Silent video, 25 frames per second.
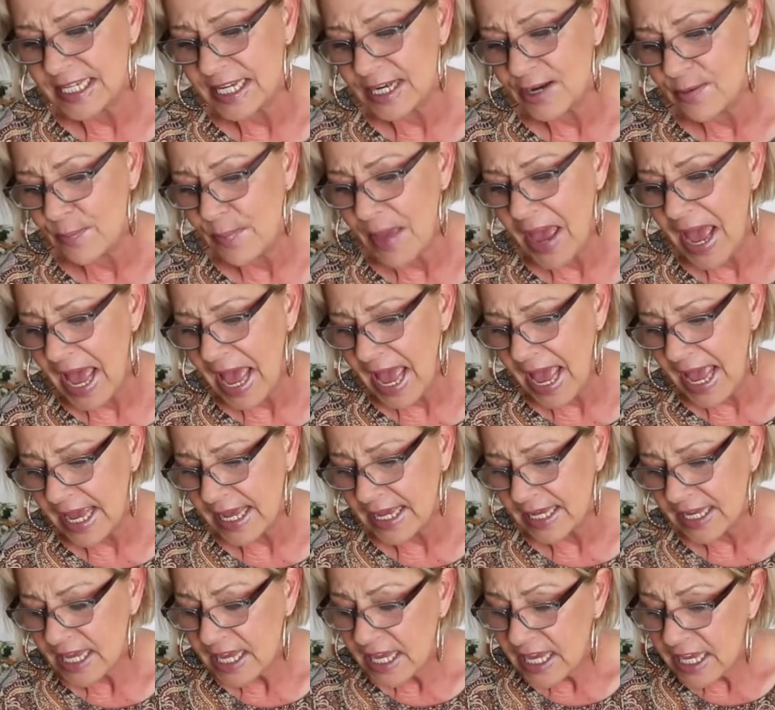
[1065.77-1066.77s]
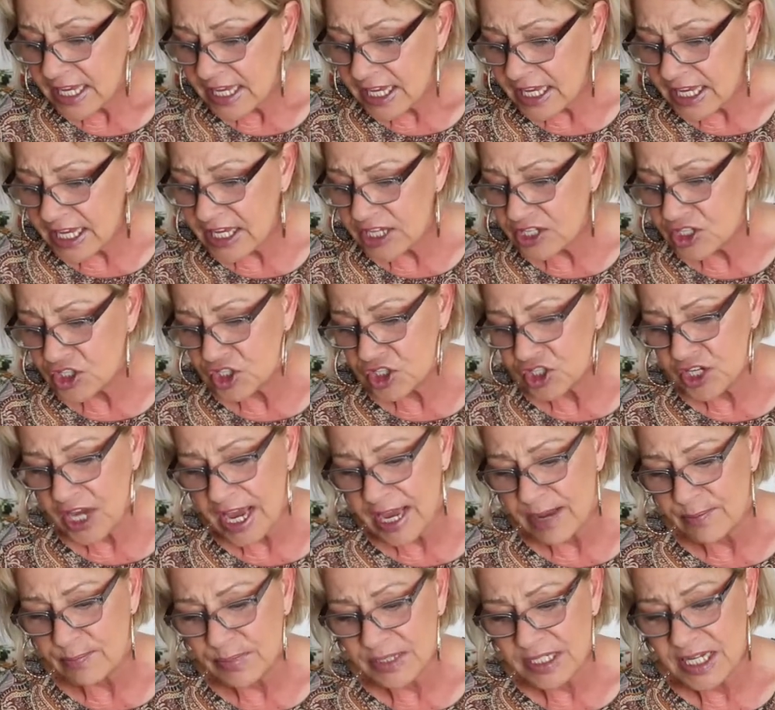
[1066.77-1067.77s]
in a bag, each
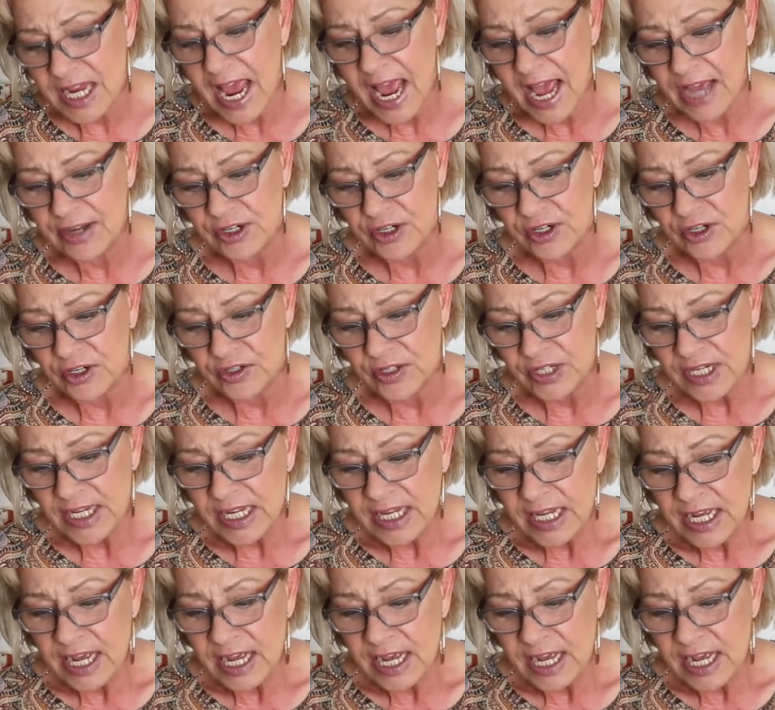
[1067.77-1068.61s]
shape tattered,